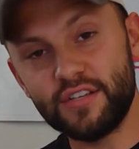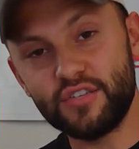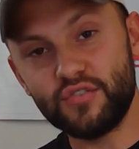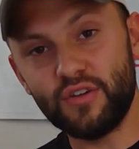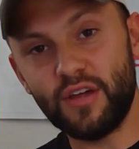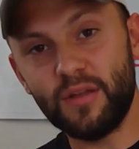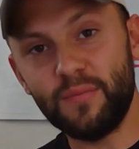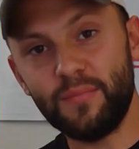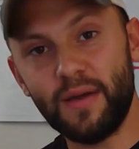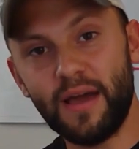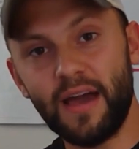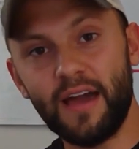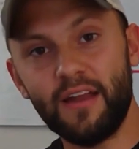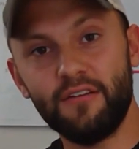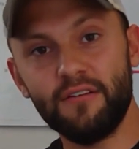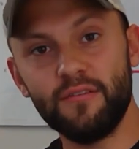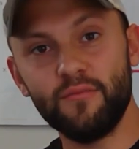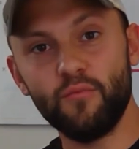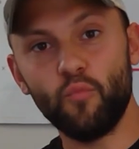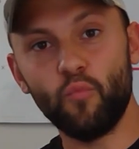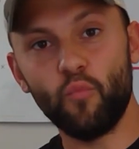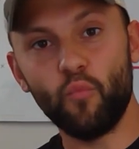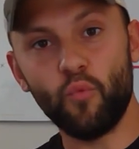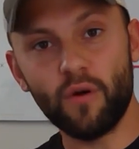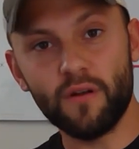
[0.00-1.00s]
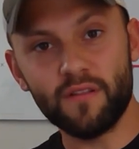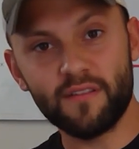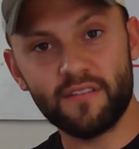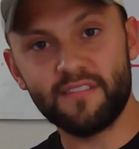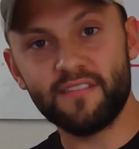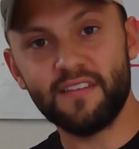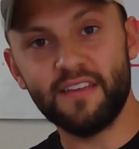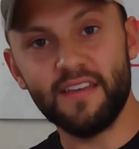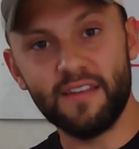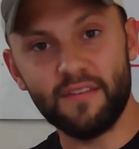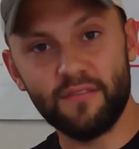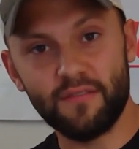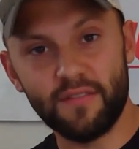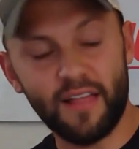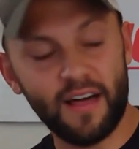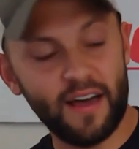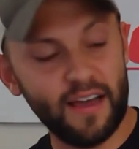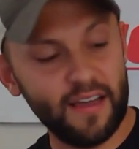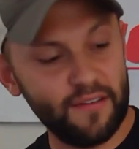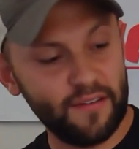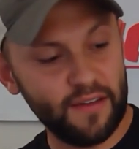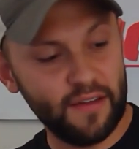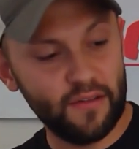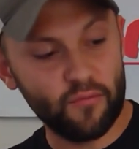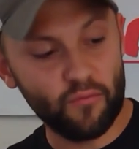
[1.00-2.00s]
tread pattern once in
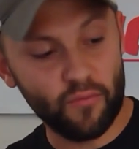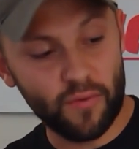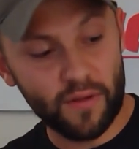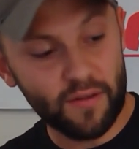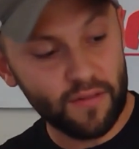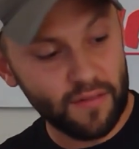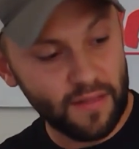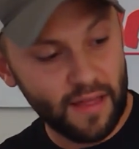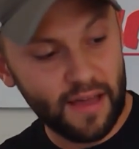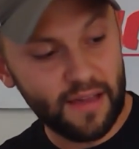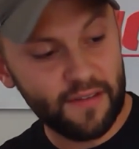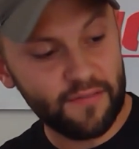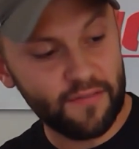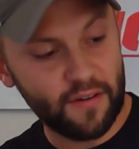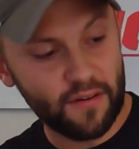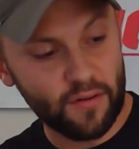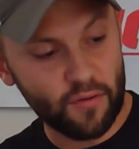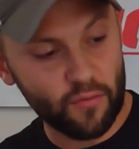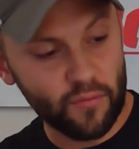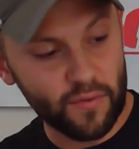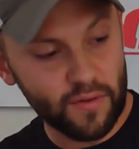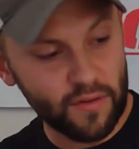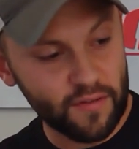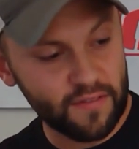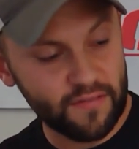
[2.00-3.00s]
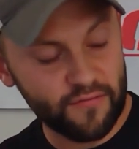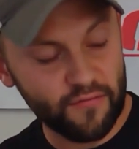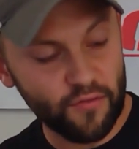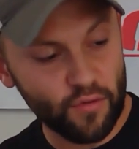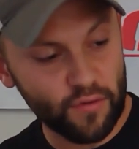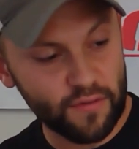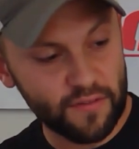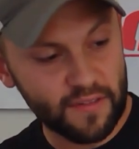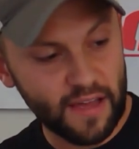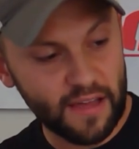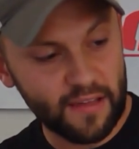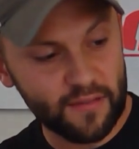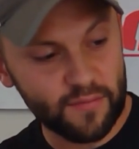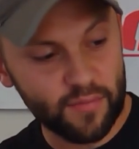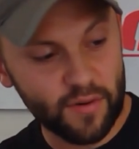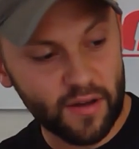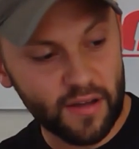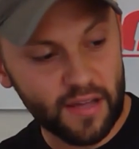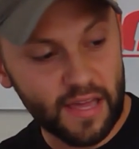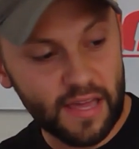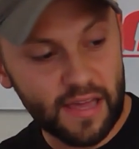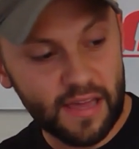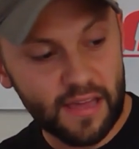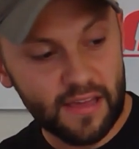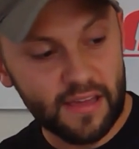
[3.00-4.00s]
real life on a real full-size
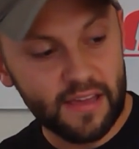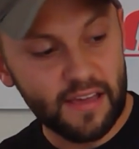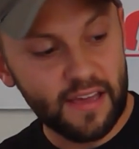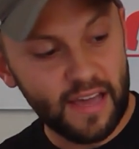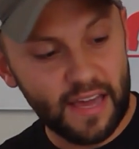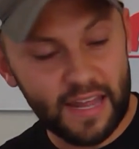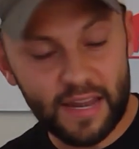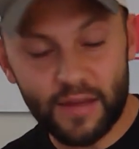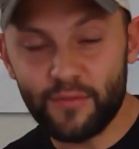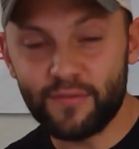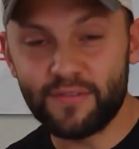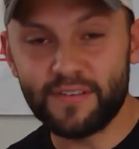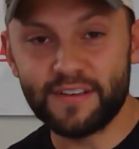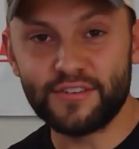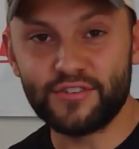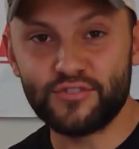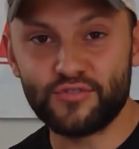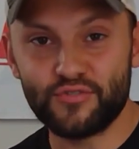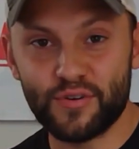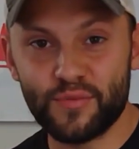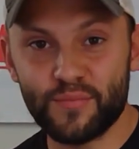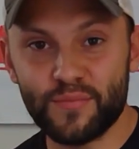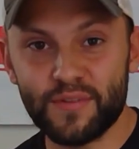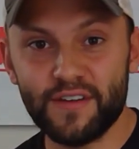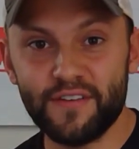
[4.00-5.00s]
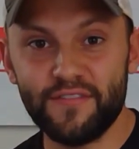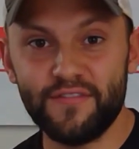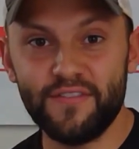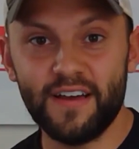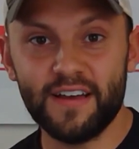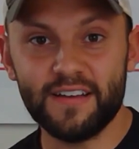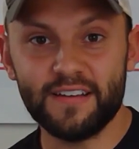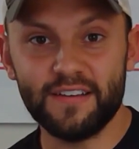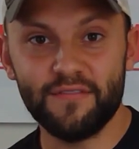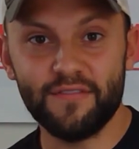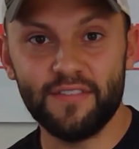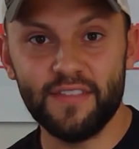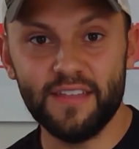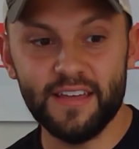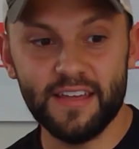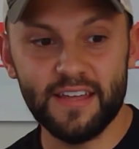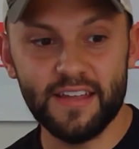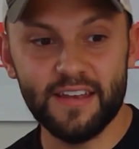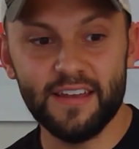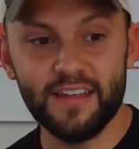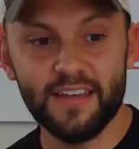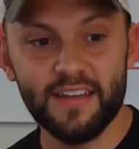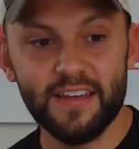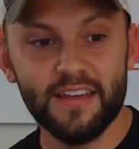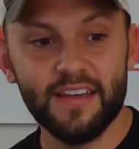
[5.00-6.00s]
buggy, and it was extremely effective
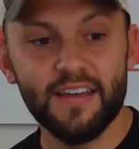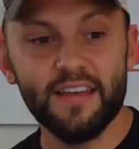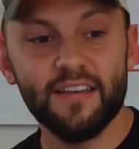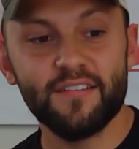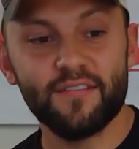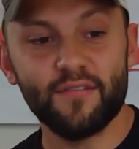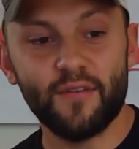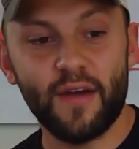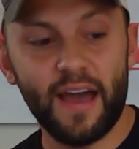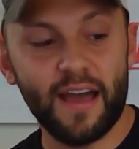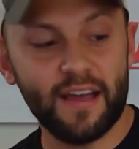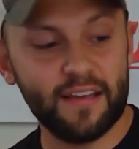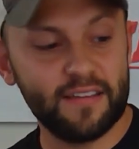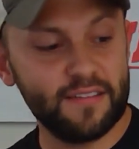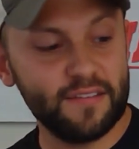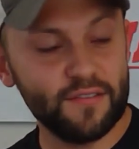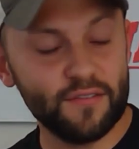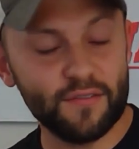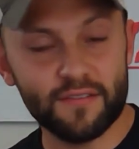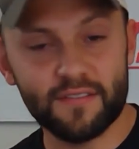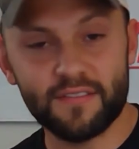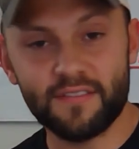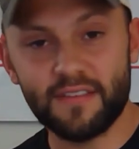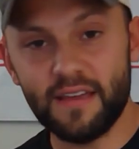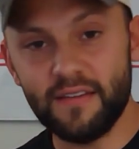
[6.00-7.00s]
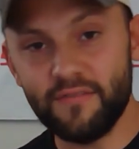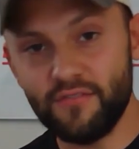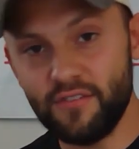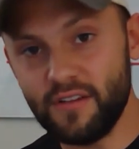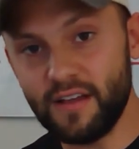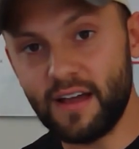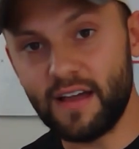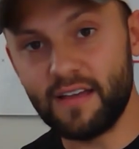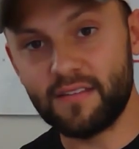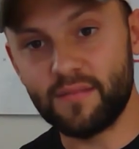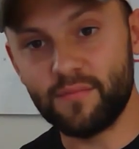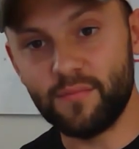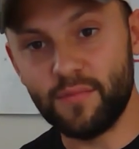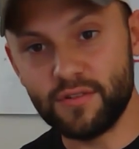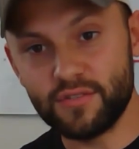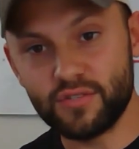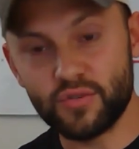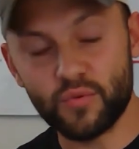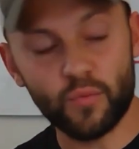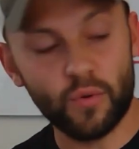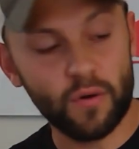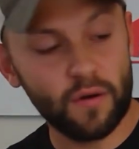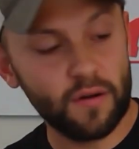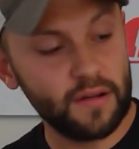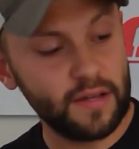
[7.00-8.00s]
then. So Axial has saved you guys a bunch of
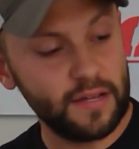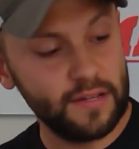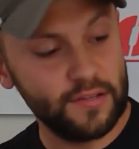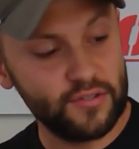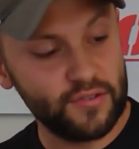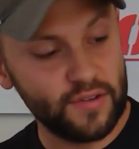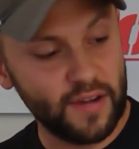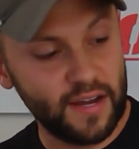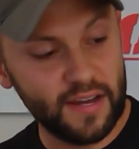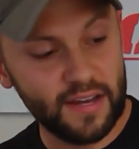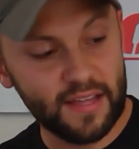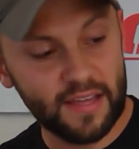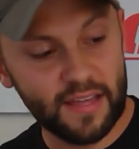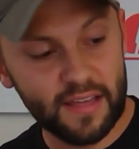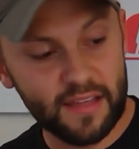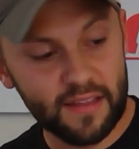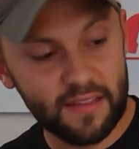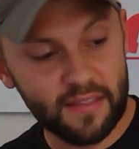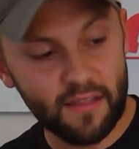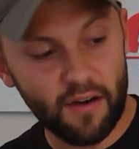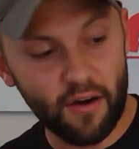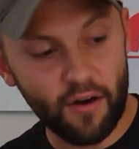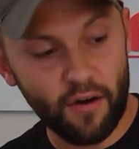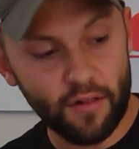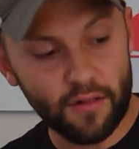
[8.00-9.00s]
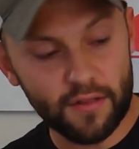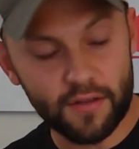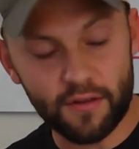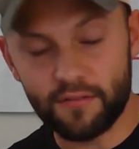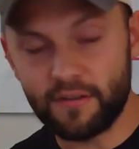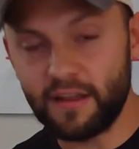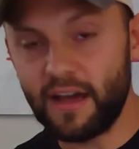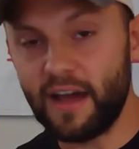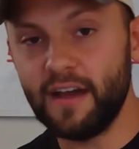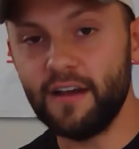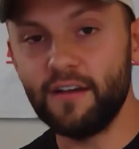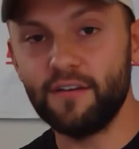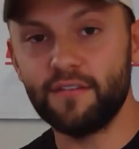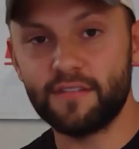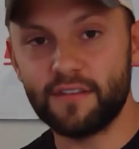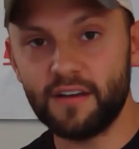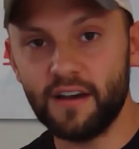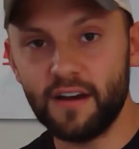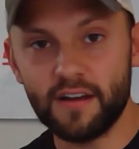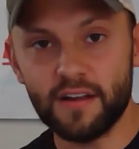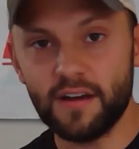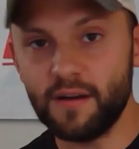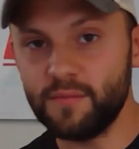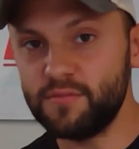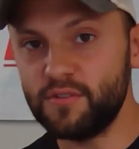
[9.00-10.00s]
work in trying to get all your tires
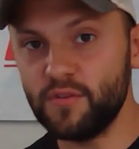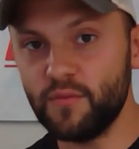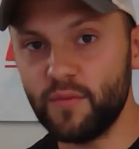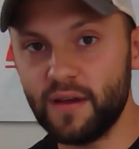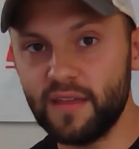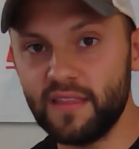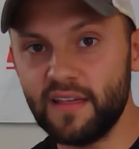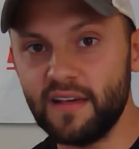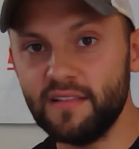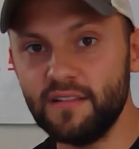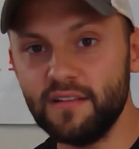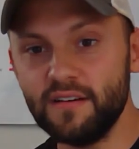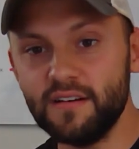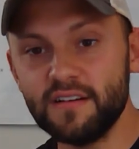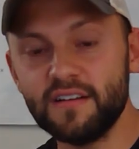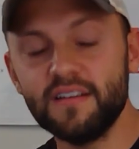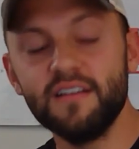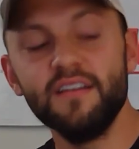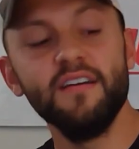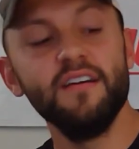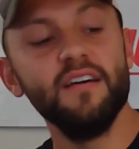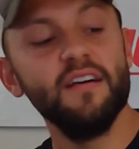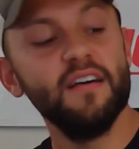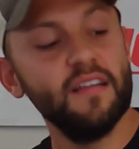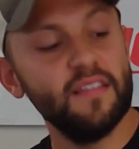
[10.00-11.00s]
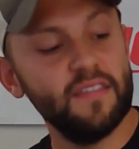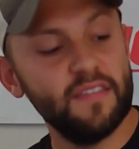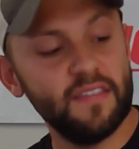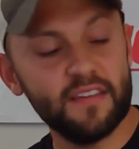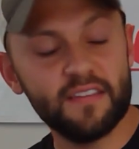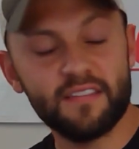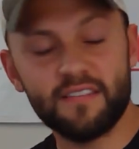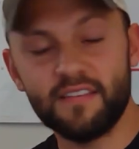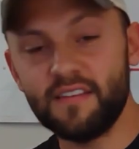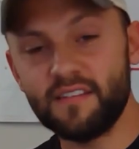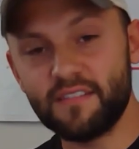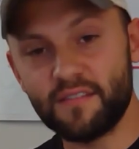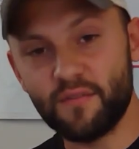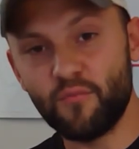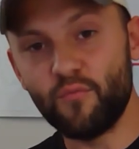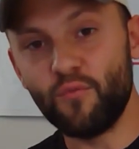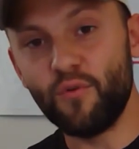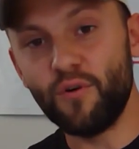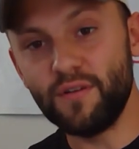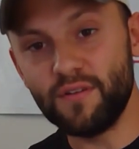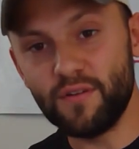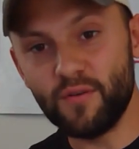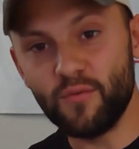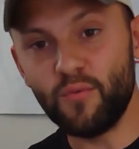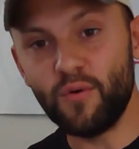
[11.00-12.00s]
cut up the way they look. This is a
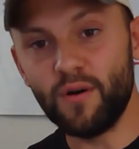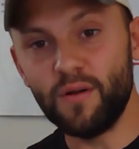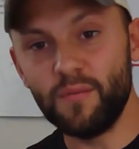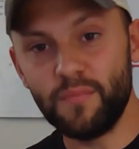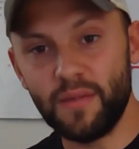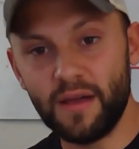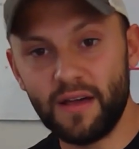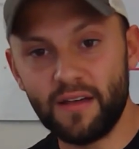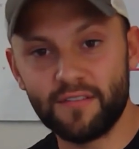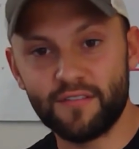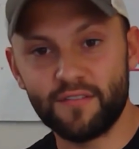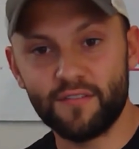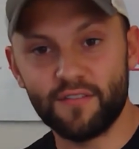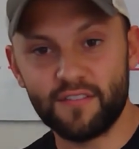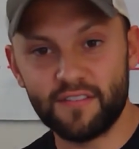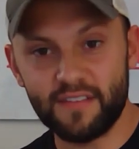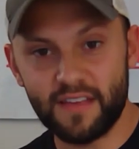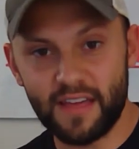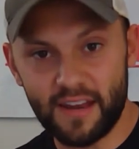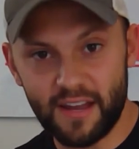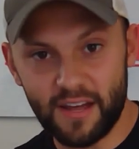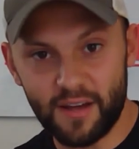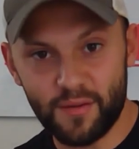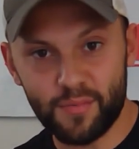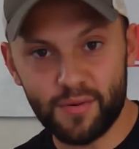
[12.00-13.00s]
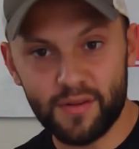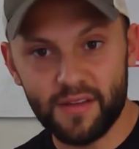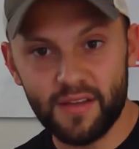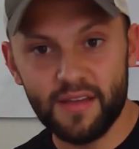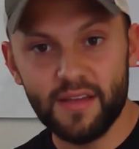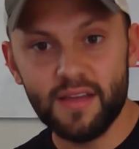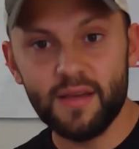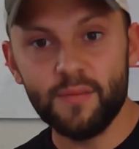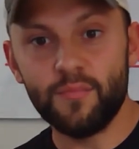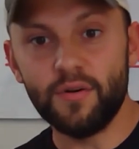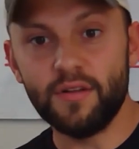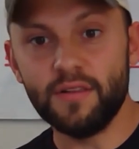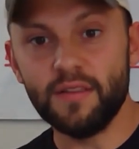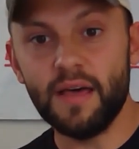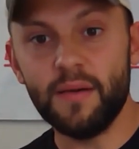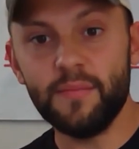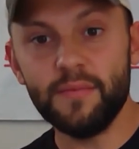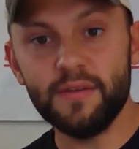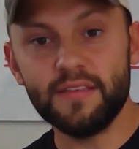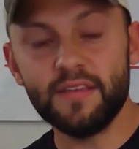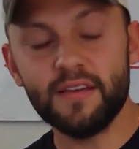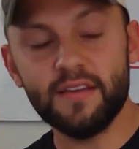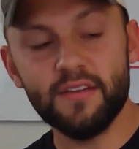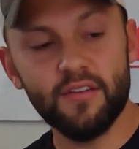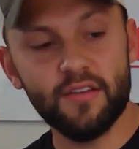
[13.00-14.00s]
one-to-one bouncer setup. But let me
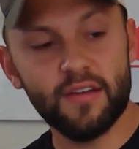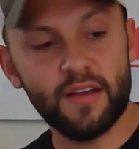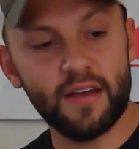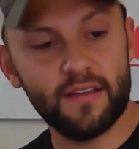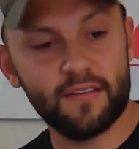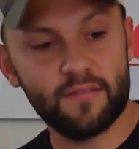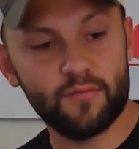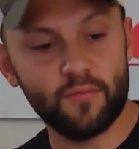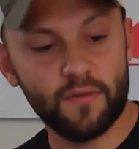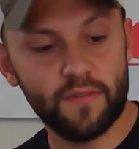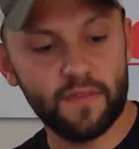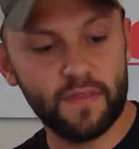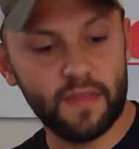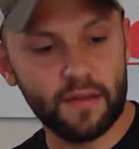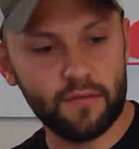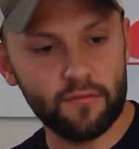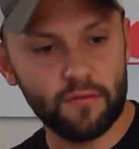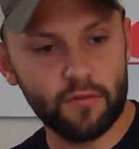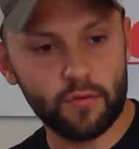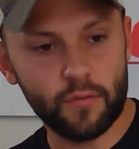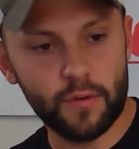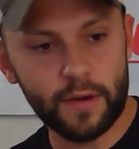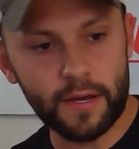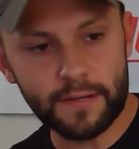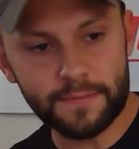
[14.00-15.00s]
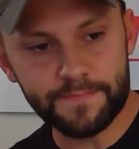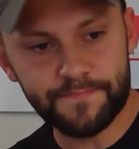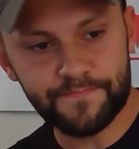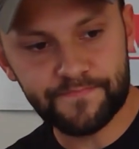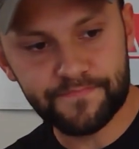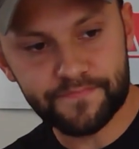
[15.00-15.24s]
tell you guys one thing real quick.